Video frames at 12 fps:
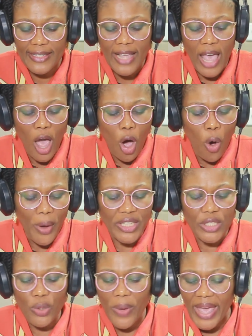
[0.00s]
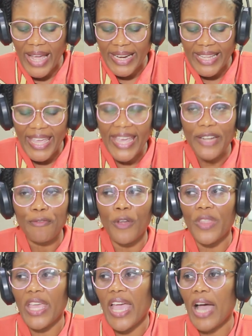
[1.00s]
Yes. Okay, so and again
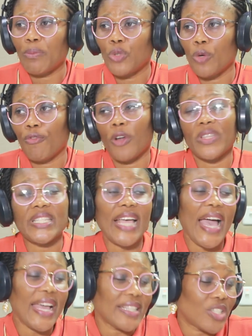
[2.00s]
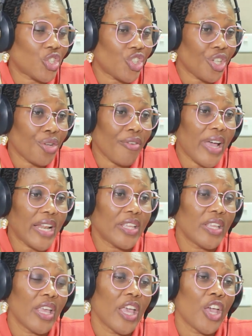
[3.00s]
for the scans
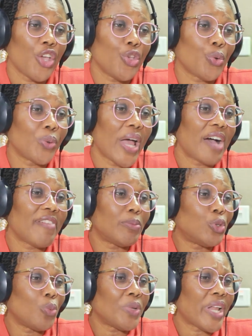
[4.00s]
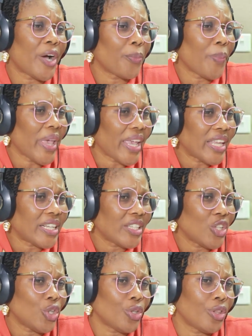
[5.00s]
generally, you could have abdominal
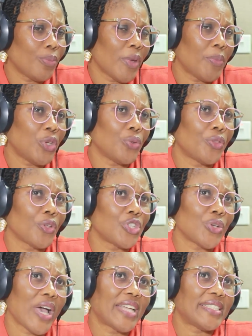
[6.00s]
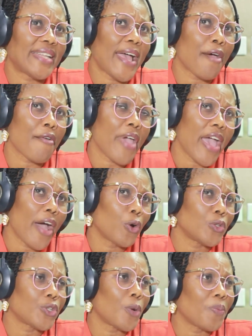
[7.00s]
pain. Maybe you thought you had diarrhea
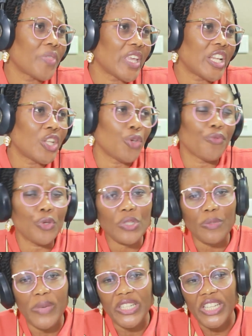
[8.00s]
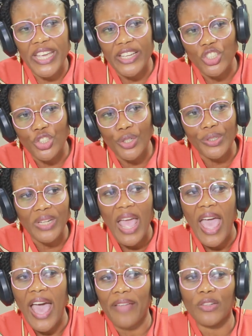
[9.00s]
or something. You've used medication,
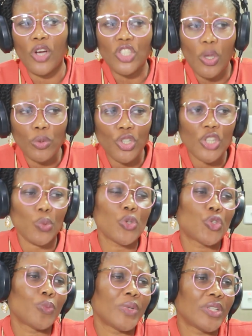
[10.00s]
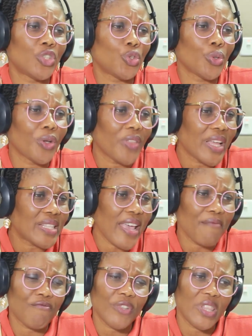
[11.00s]
and the doctor just wants to be sure that
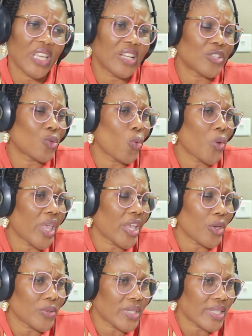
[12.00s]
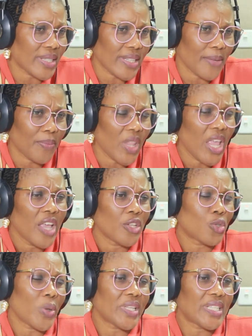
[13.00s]
everything is okay in your system.
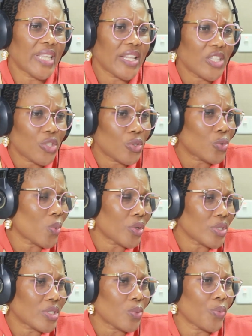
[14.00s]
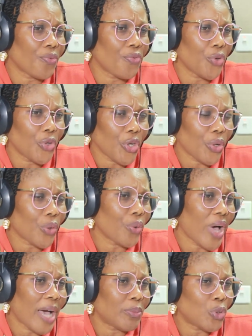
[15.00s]
So he sends you to us to review
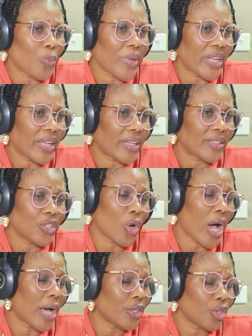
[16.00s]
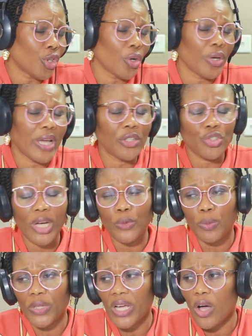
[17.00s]
your your
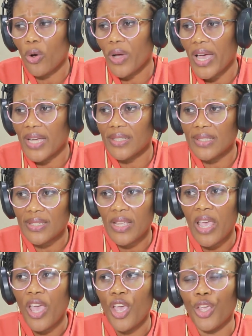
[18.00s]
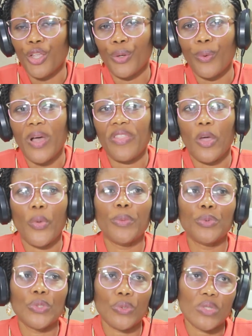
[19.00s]
intra-abdominal organs, and then we're
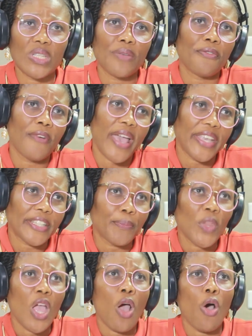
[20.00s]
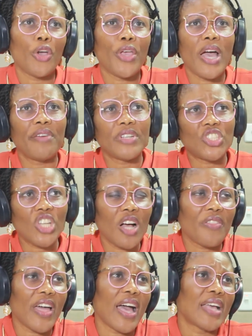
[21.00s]
able to say fine. Or you have a
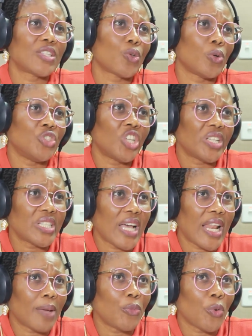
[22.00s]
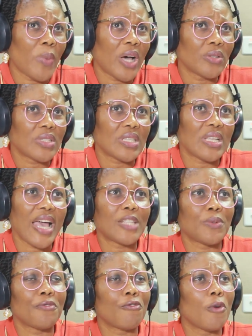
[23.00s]
child that has congenital abnormality,
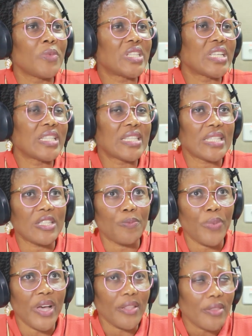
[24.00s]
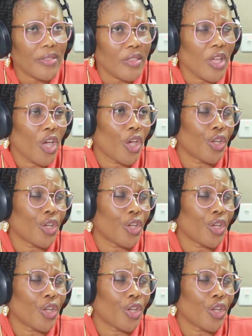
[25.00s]
has been vomiting since birth.